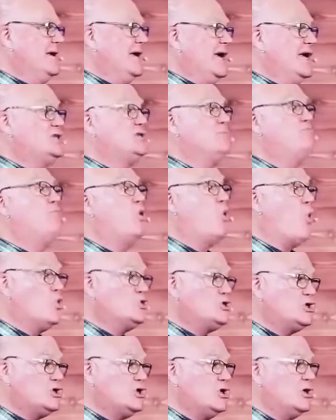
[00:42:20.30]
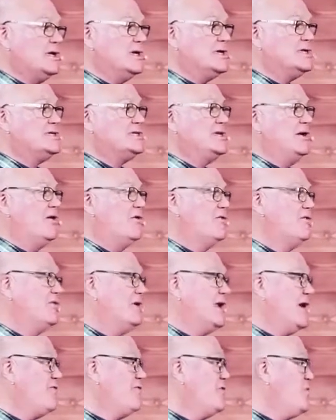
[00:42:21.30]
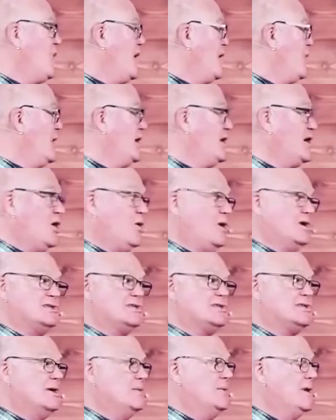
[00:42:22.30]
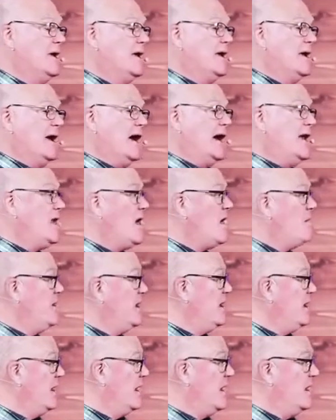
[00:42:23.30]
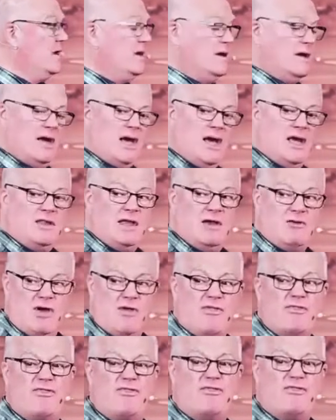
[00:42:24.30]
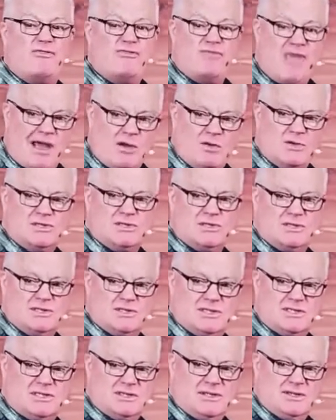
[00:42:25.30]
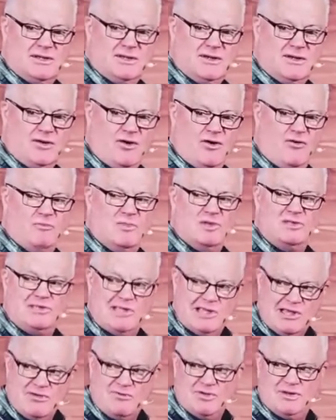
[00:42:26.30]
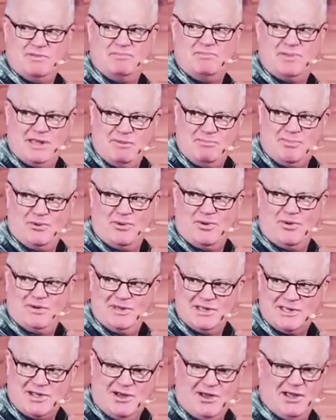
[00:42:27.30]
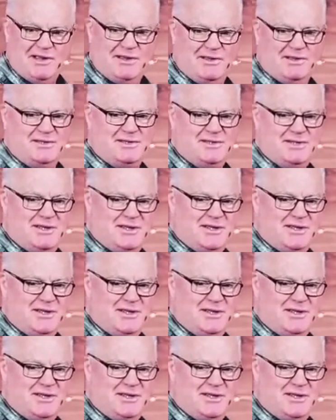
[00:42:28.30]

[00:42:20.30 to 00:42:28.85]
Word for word: into Portugal itself. And everywhere we go, I just keep, and I'm here, and there are thousands of Madeiran people on this island